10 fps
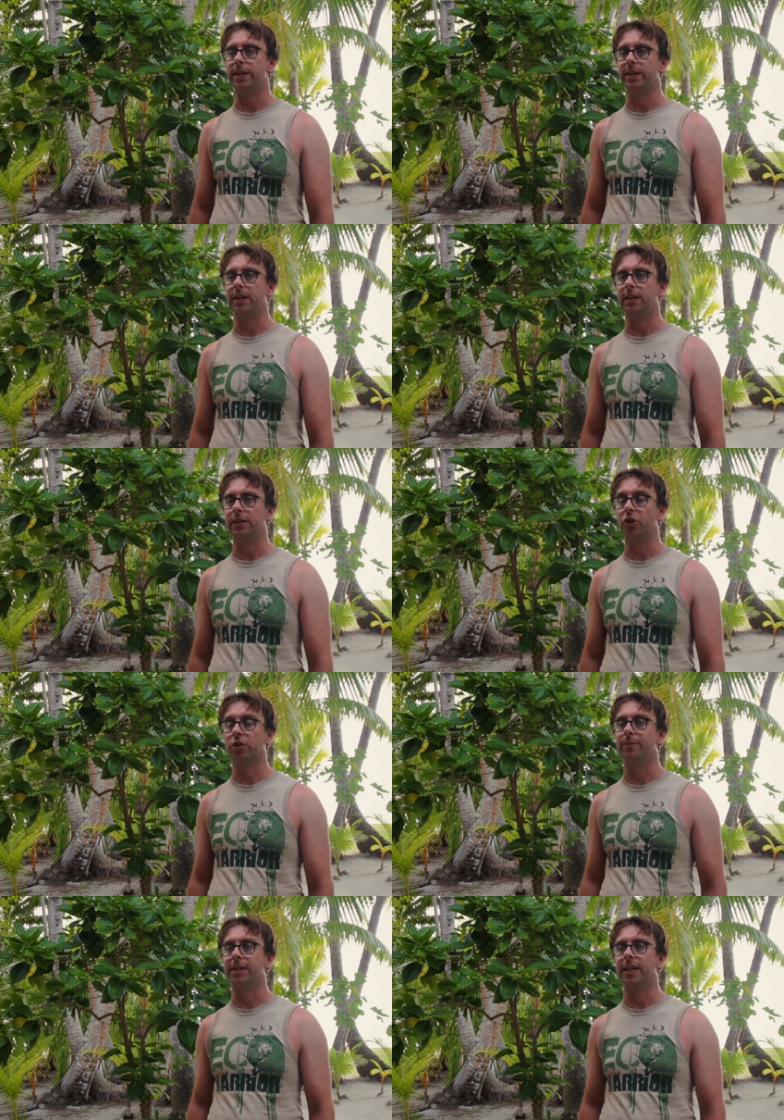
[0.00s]
be a
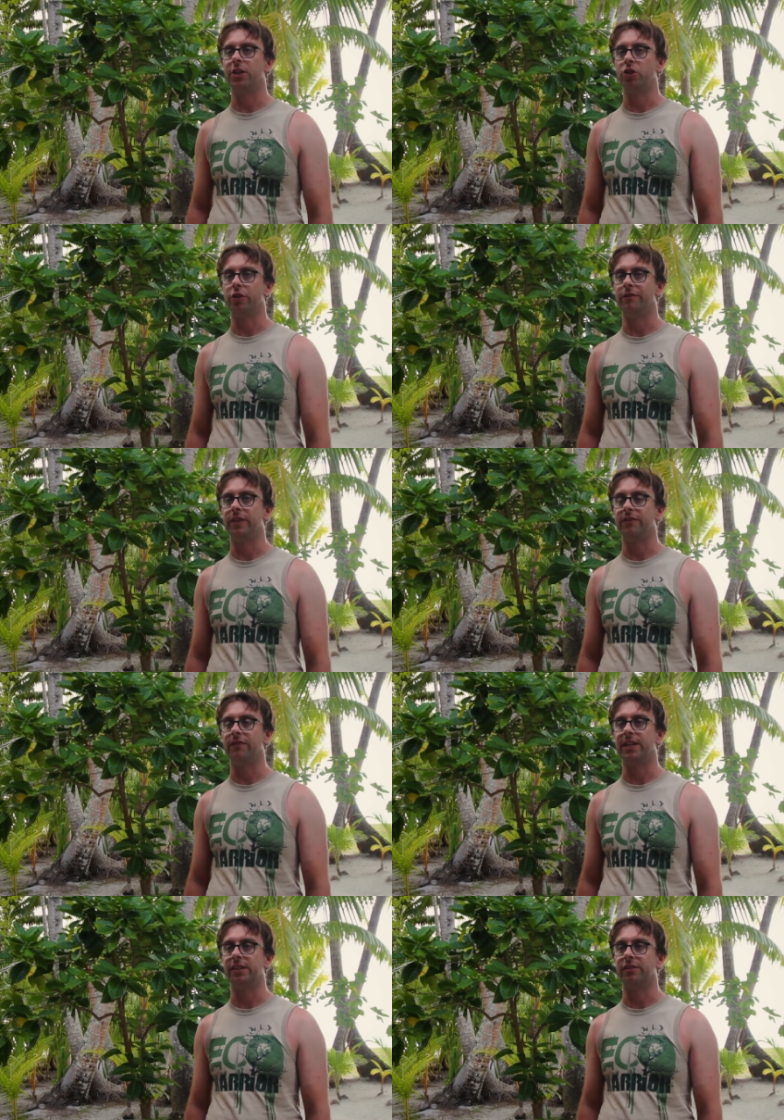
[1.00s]
documentation of the
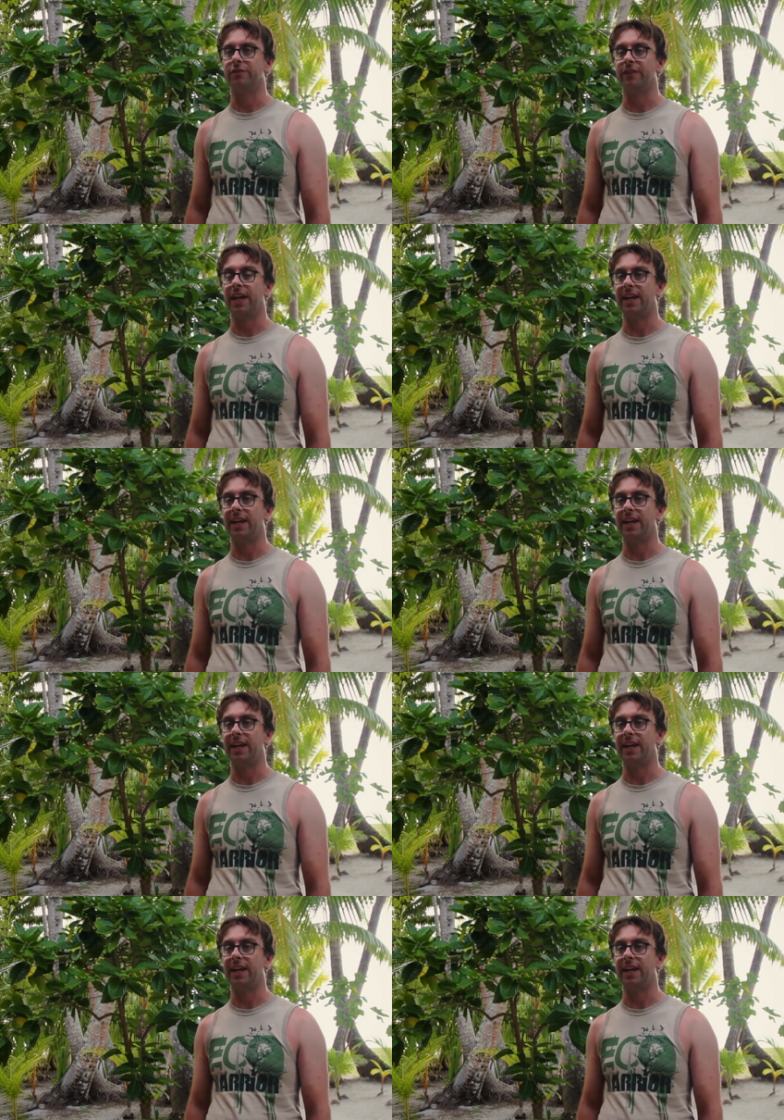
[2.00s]
invasive